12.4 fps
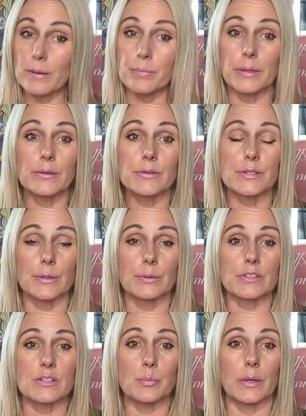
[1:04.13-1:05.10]
pill, so to
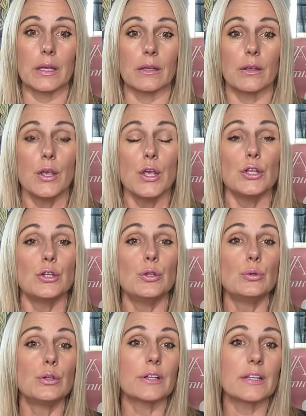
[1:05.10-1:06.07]
speak, you
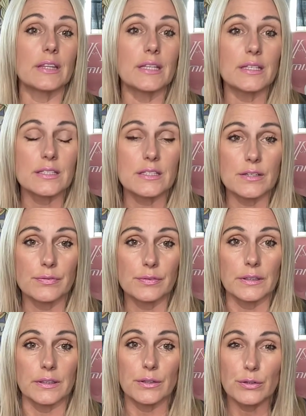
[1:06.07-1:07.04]
look at things
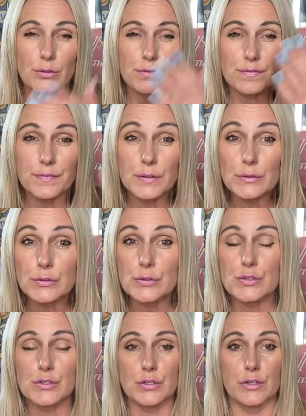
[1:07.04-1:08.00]
different. Your filters
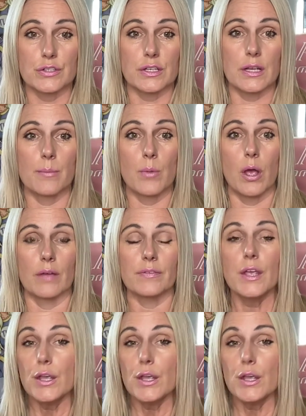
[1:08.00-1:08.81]
start to come off.